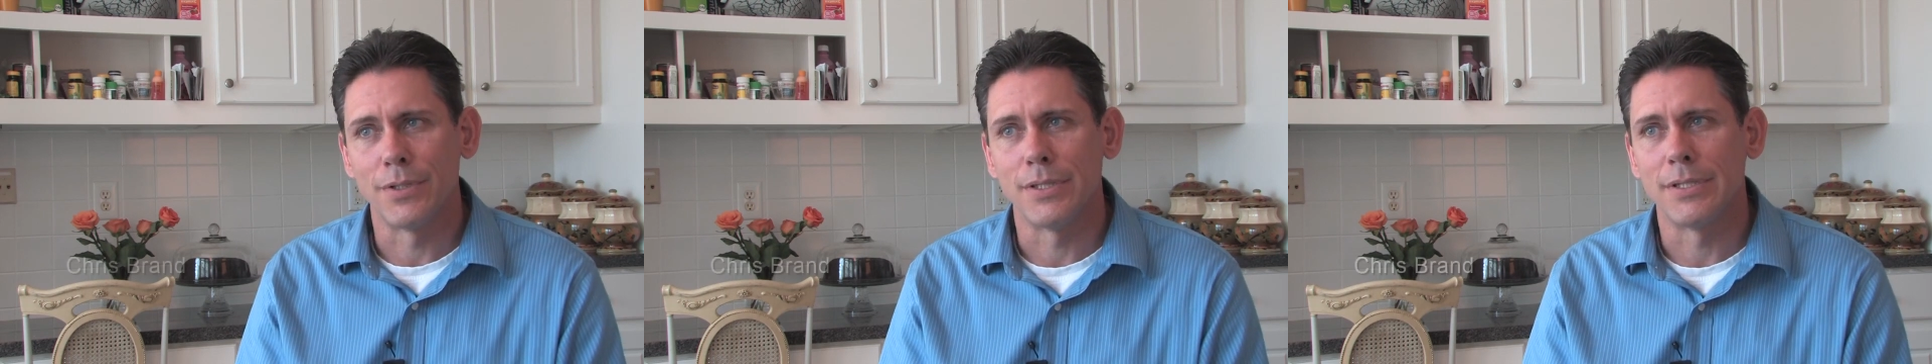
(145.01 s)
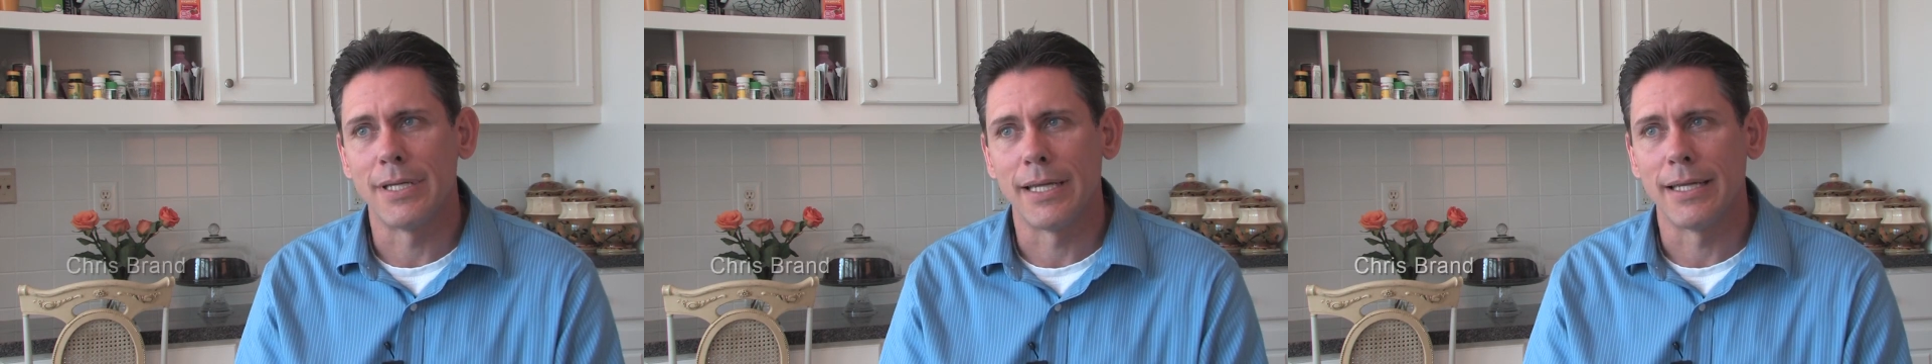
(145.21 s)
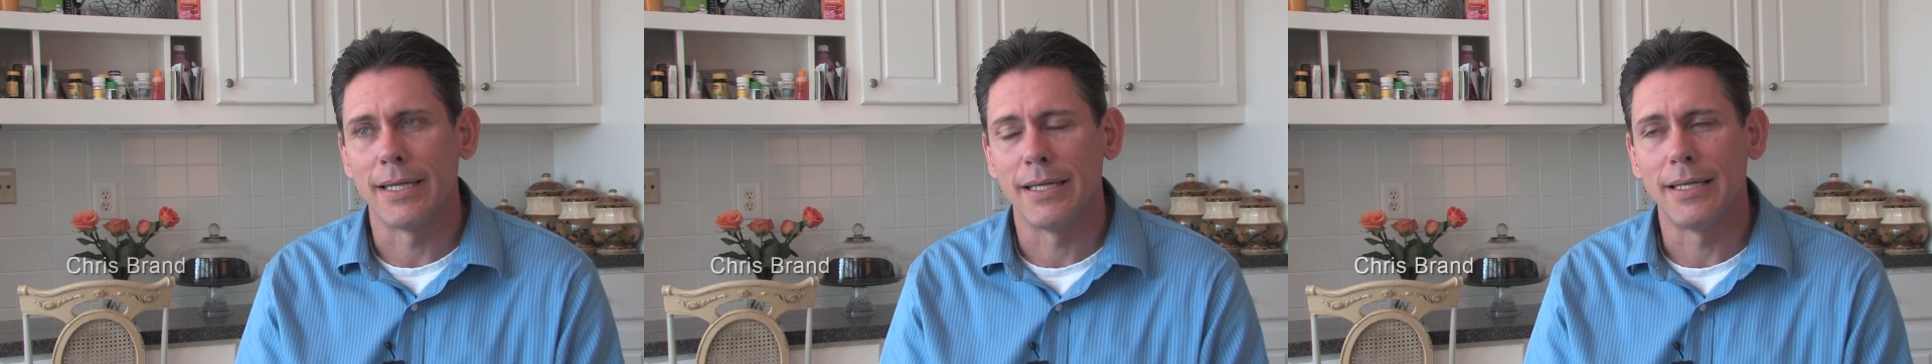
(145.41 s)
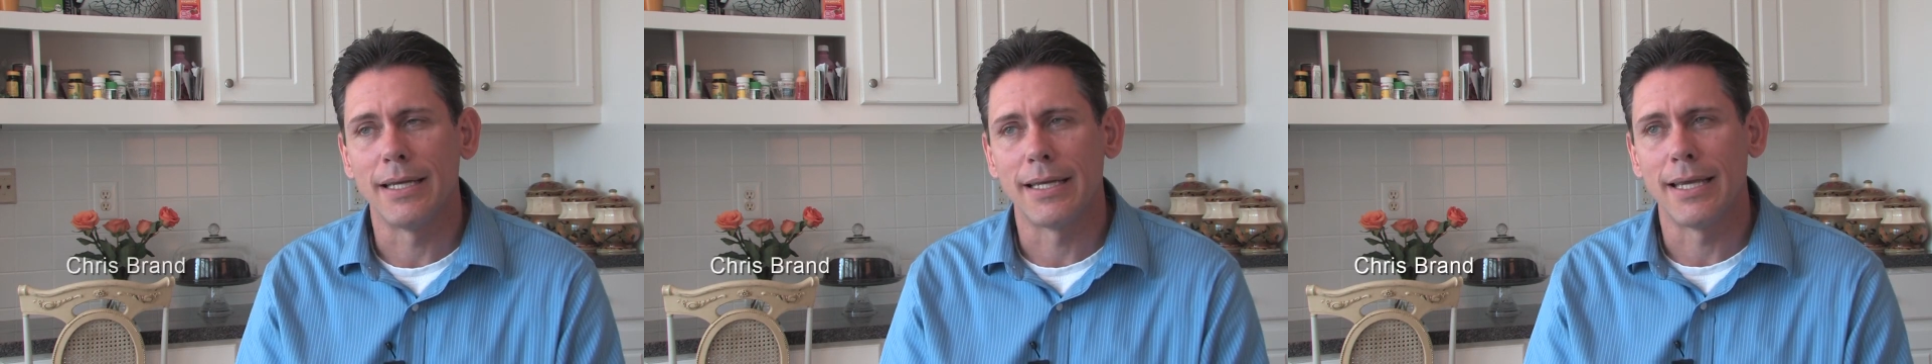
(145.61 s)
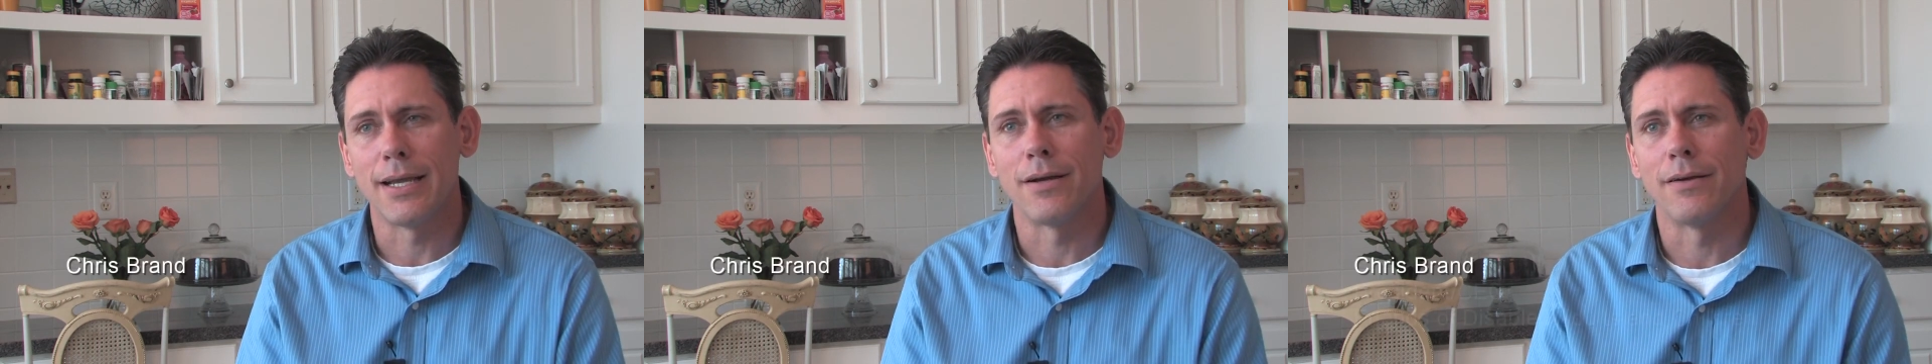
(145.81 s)
to take
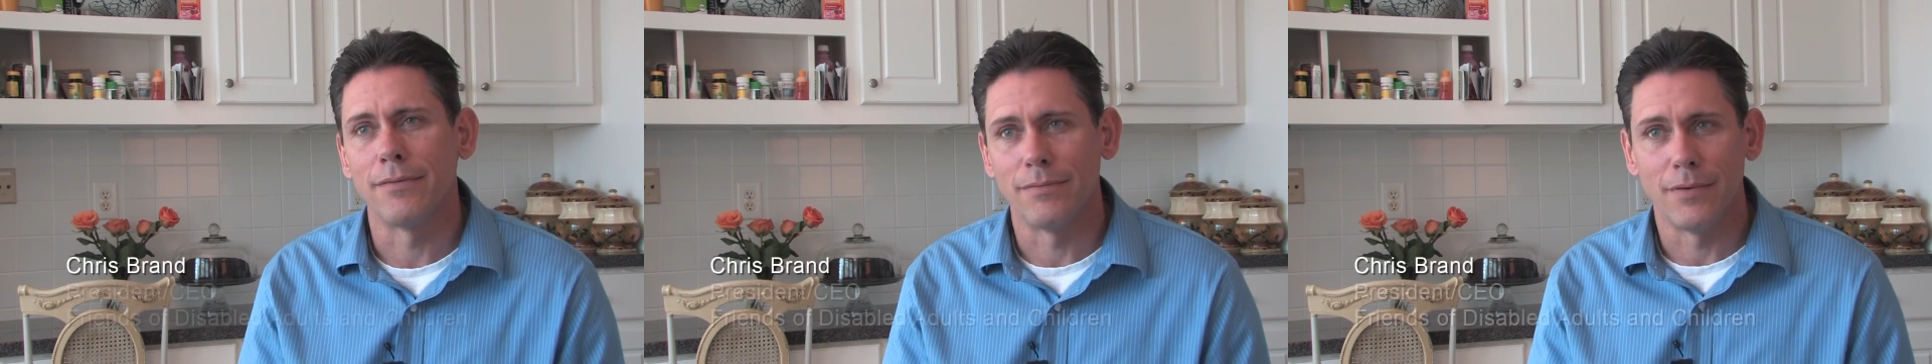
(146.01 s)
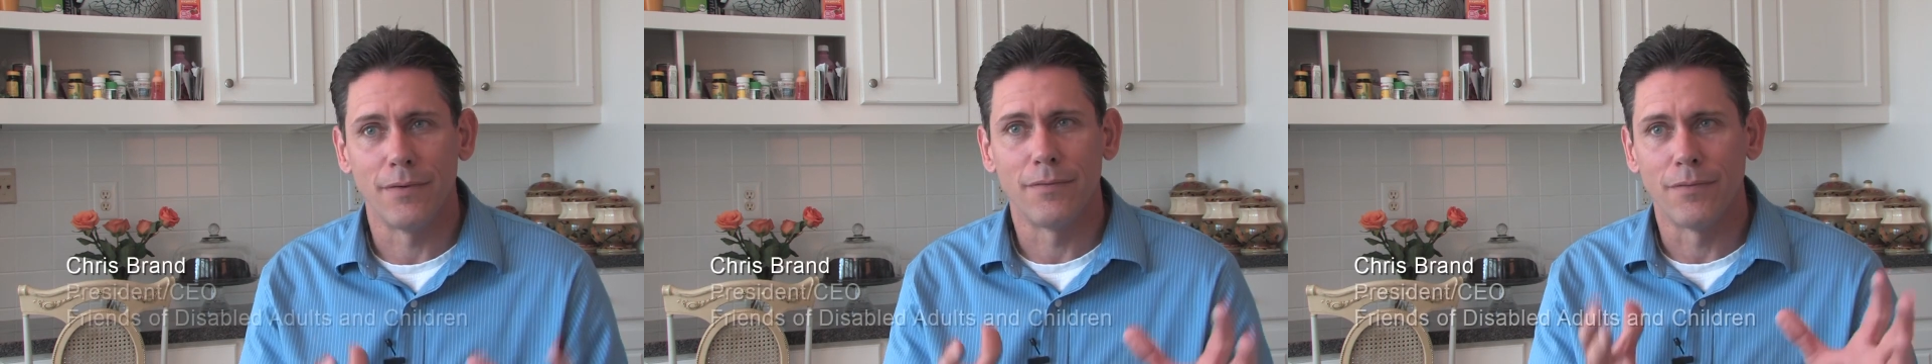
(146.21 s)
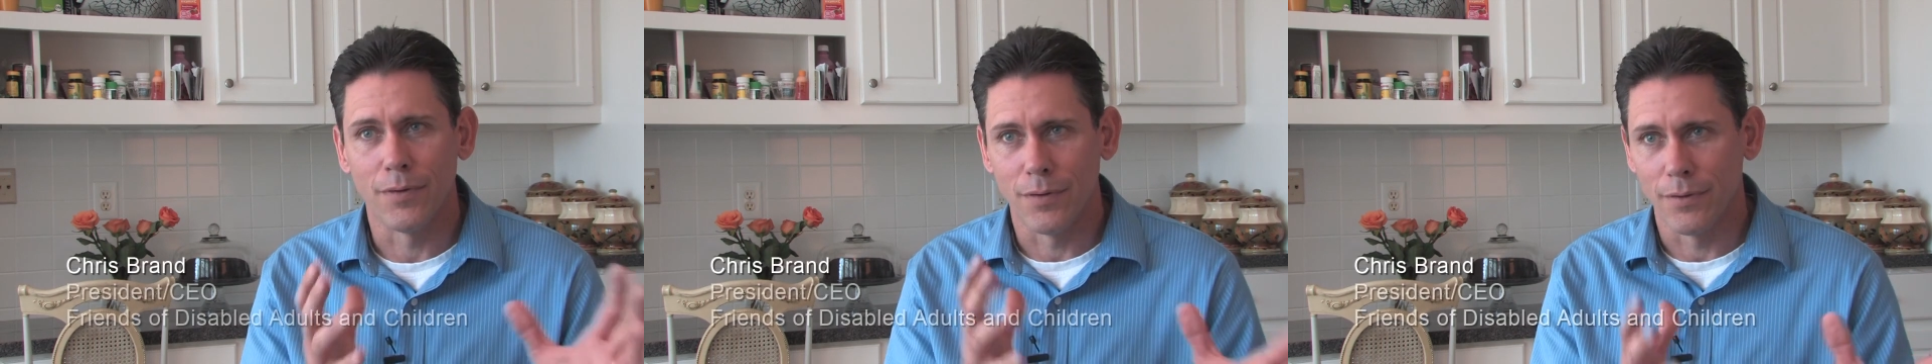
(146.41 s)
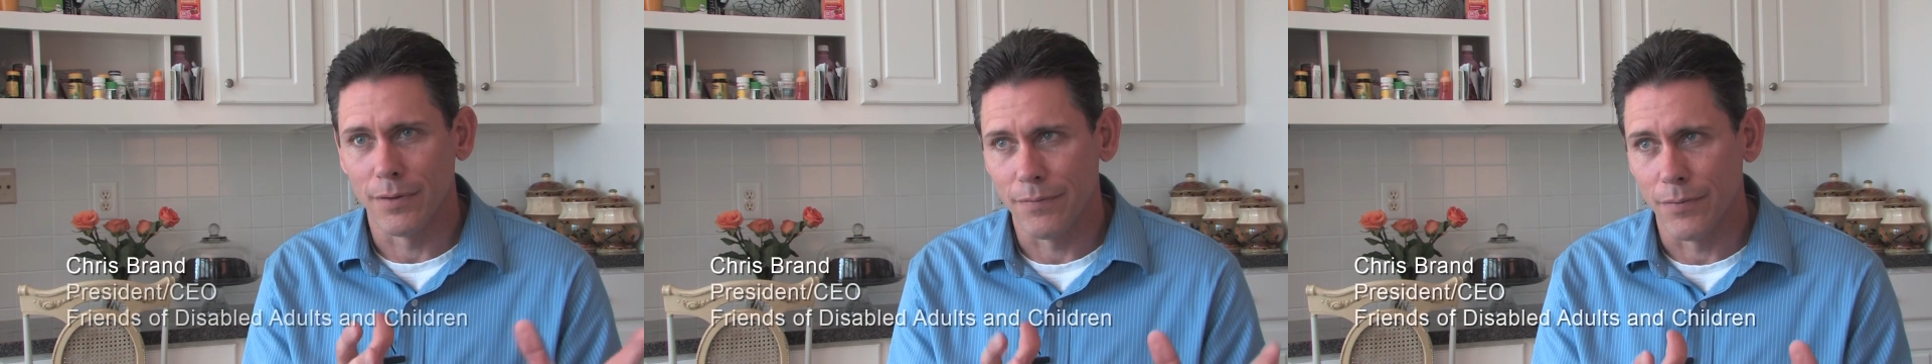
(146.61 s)
care for her,